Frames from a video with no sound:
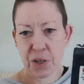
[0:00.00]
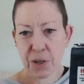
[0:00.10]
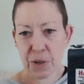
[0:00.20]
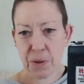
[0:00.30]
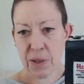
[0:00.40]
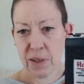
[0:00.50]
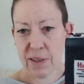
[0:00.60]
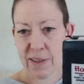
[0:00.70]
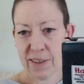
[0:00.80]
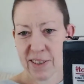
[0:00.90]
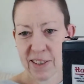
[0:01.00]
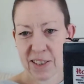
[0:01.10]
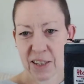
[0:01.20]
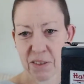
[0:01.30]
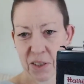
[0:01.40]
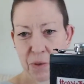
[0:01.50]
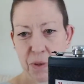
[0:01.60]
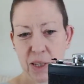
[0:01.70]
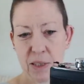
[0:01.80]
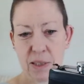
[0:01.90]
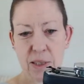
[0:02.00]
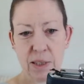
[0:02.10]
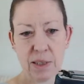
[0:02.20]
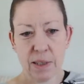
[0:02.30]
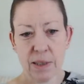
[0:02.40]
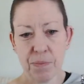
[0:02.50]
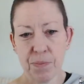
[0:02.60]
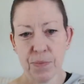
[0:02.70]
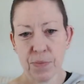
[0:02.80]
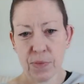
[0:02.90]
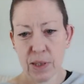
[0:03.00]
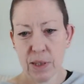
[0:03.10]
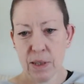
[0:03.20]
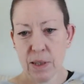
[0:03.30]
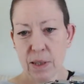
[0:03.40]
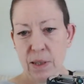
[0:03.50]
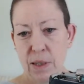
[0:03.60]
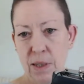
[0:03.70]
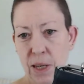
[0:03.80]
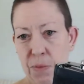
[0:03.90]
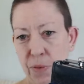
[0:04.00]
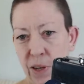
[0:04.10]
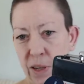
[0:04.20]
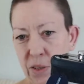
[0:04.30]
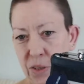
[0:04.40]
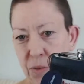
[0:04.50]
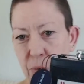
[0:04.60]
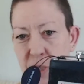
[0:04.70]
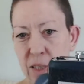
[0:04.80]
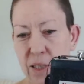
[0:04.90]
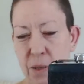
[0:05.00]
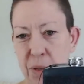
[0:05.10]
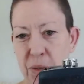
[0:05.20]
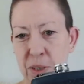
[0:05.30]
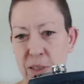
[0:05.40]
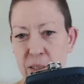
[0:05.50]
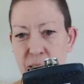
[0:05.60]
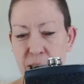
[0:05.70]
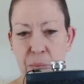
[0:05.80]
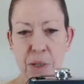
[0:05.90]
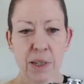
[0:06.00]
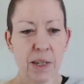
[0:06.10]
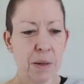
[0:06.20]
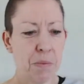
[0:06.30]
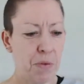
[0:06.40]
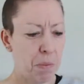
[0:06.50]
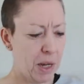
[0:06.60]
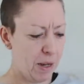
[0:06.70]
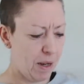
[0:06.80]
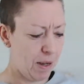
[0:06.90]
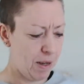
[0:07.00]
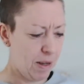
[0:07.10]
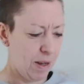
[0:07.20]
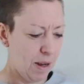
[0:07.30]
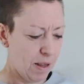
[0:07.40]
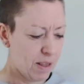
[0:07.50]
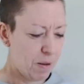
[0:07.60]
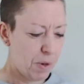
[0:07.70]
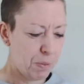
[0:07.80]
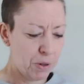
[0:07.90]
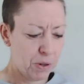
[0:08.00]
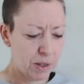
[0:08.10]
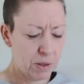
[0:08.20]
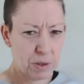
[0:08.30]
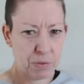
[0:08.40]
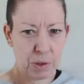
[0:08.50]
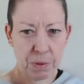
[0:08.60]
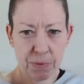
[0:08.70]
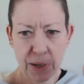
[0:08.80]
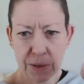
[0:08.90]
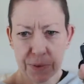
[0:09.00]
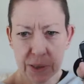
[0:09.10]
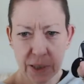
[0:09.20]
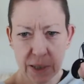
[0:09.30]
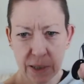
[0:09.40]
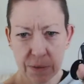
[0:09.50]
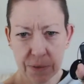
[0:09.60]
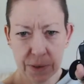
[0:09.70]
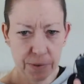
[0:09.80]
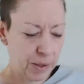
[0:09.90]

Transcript: two. Nice Harris Tweed hip flask, which, to be honest, I might keep for me. I think that might be quite useful to put flavoured gin in for the